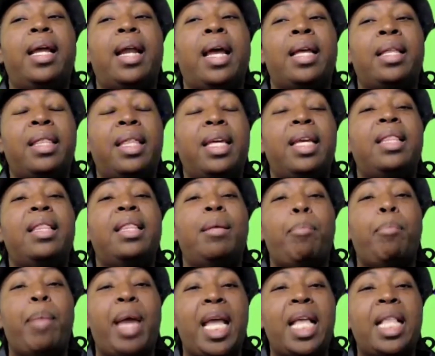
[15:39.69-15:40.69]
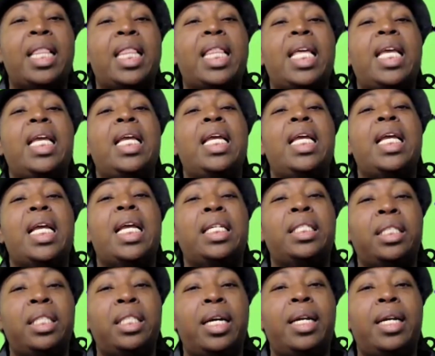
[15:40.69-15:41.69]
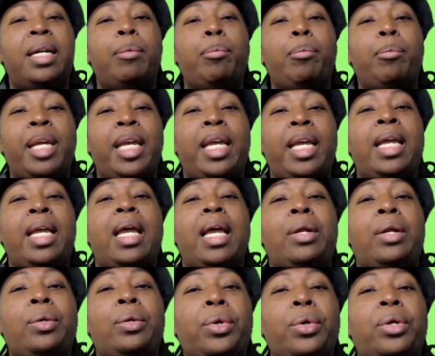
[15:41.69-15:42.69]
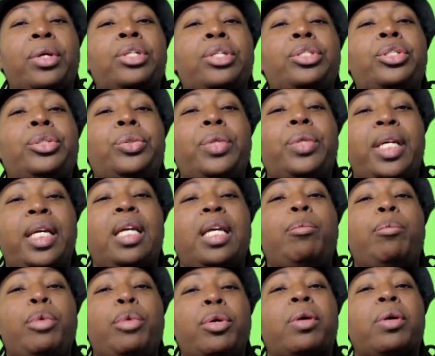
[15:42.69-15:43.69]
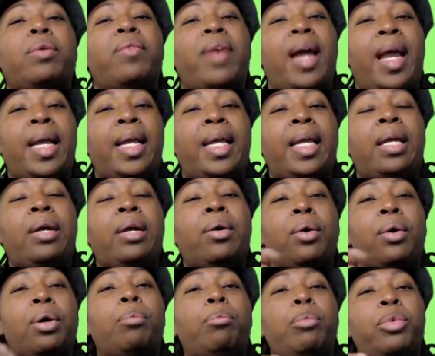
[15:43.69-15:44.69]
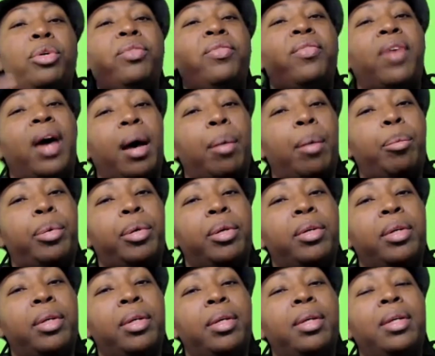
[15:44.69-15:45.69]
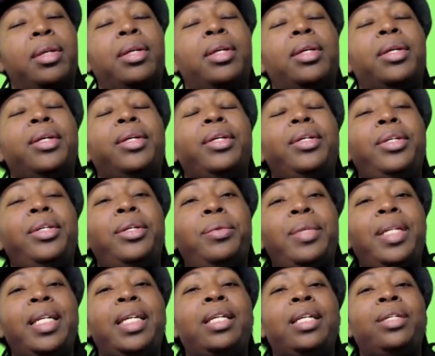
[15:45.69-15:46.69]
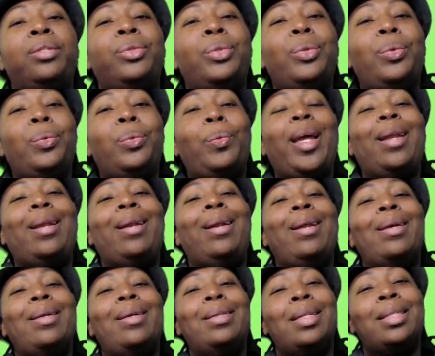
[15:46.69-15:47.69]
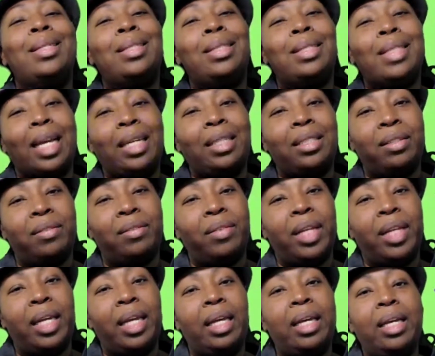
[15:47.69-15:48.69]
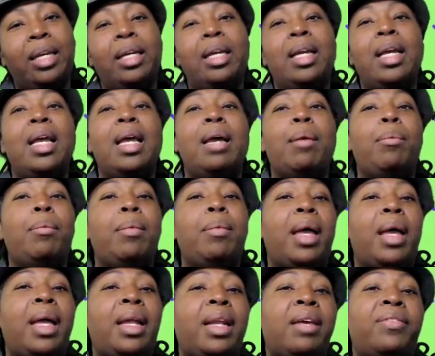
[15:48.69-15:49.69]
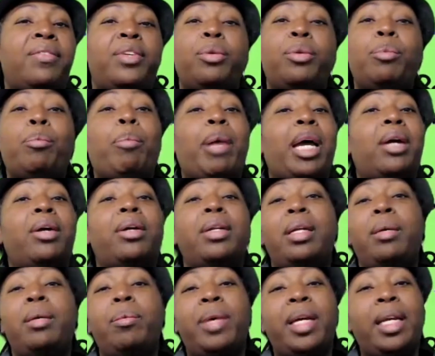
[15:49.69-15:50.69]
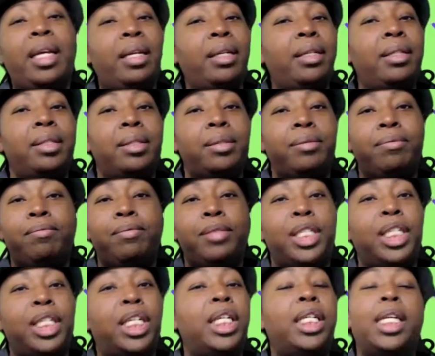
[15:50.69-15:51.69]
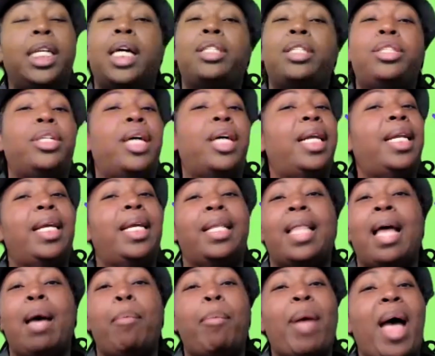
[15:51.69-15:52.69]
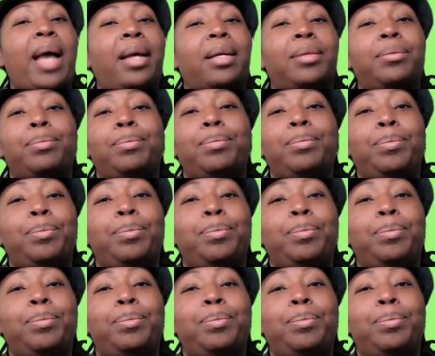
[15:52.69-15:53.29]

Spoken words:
And I think the main thing is going to be, in order to keep your ranking or move up, you need to win decisively. And if you barely win, good luck trying to get that back.